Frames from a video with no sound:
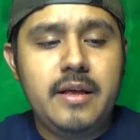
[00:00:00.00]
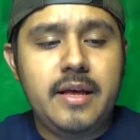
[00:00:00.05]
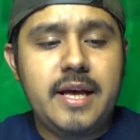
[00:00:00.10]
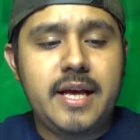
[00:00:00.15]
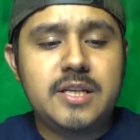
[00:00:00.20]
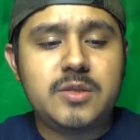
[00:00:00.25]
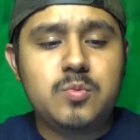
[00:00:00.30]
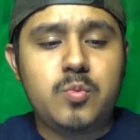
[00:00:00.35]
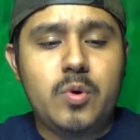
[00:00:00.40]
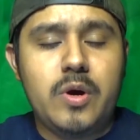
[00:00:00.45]

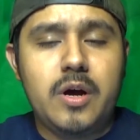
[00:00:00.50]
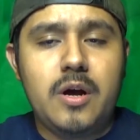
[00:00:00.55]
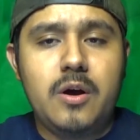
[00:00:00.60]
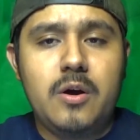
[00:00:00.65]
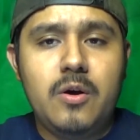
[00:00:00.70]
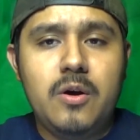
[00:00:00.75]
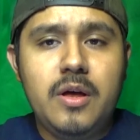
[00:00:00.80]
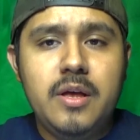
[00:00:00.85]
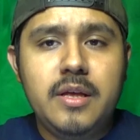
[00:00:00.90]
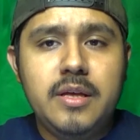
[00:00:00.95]
as
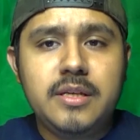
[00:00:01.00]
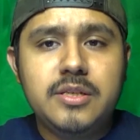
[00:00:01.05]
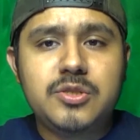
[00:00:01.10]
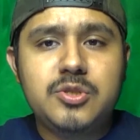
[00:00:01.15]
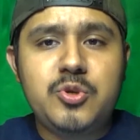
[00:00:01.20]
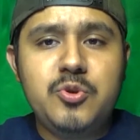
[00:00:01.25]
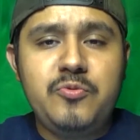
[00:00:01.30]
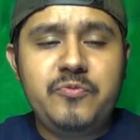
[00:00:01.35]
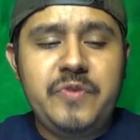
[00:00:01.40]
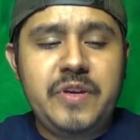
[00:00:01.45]
well. It's
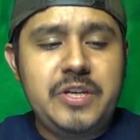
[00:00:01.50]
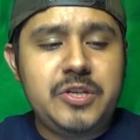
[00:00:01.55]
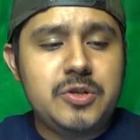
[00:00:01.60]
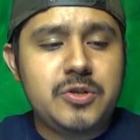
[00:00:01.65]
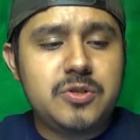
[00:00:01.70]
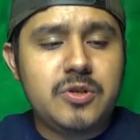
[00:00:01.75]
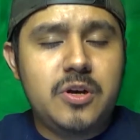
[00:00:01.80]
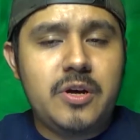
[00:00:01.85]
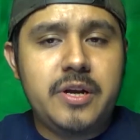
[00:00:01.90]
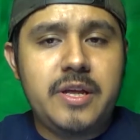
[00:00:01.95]
two
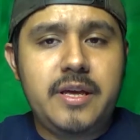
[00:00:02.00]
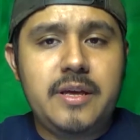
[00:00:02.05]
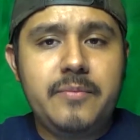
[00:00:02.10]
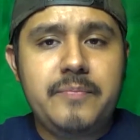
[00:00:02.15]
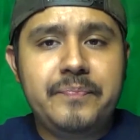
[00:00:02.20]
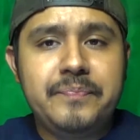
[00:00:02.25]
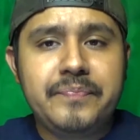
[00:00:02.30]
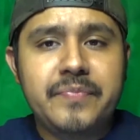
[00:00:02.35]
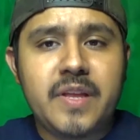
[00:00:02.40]
features on it.